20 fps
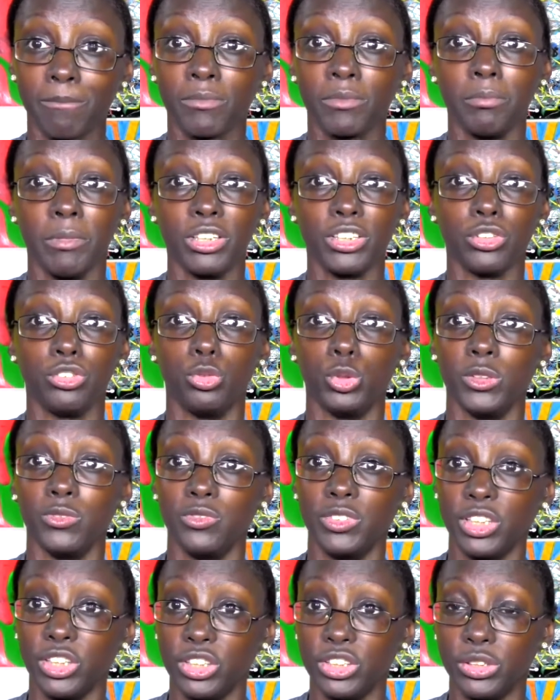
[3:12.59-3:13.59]
Especially
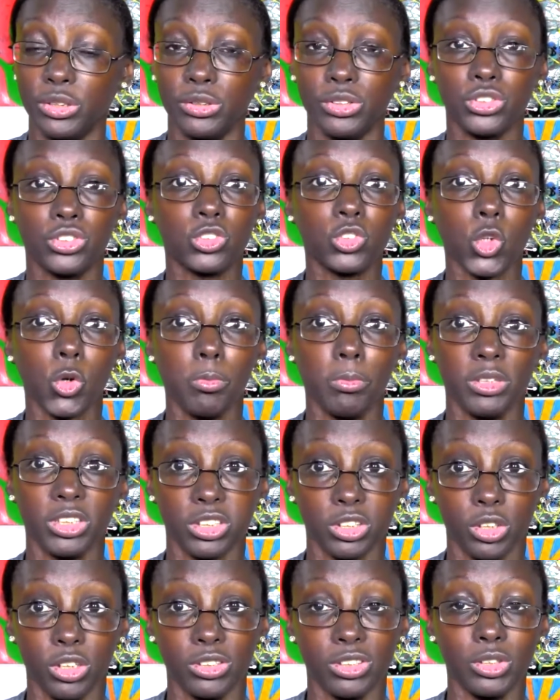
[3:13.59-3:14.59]
during videos, so
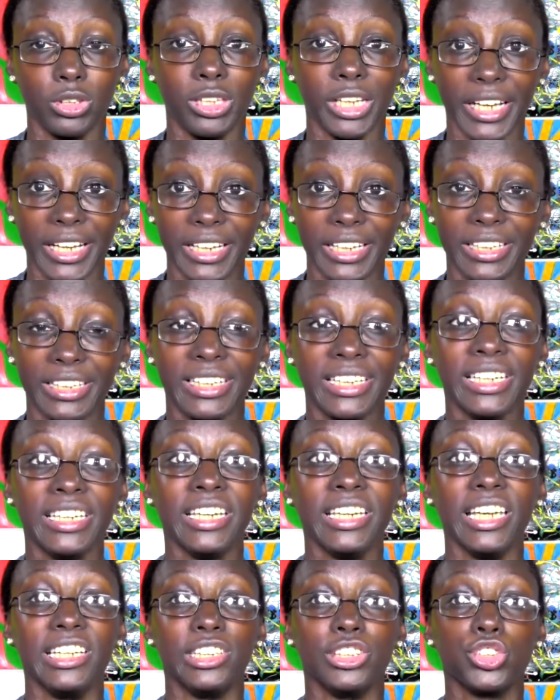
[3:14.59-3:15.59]
much good. So lighting
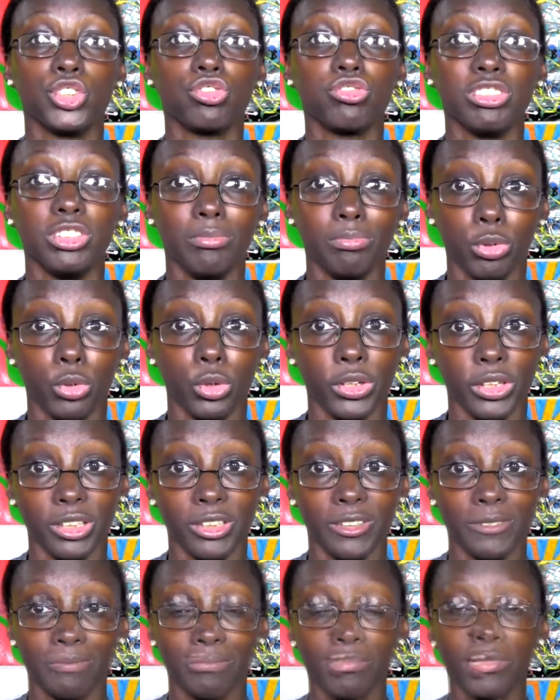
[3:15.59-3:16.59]
is extremely
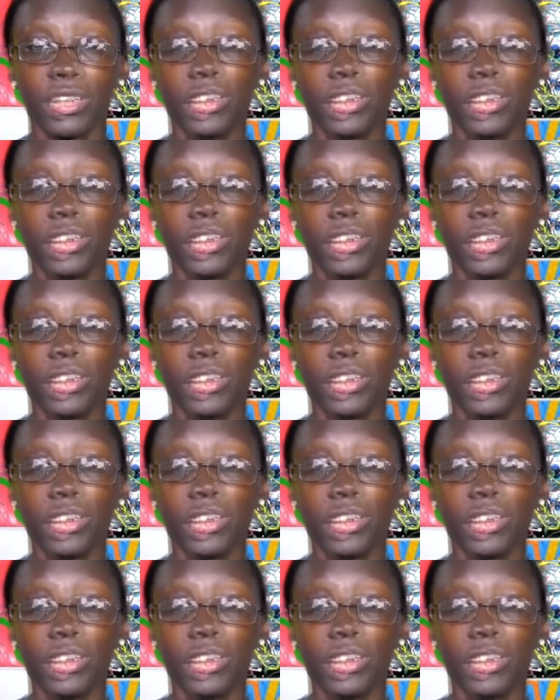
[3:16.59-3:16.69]
important.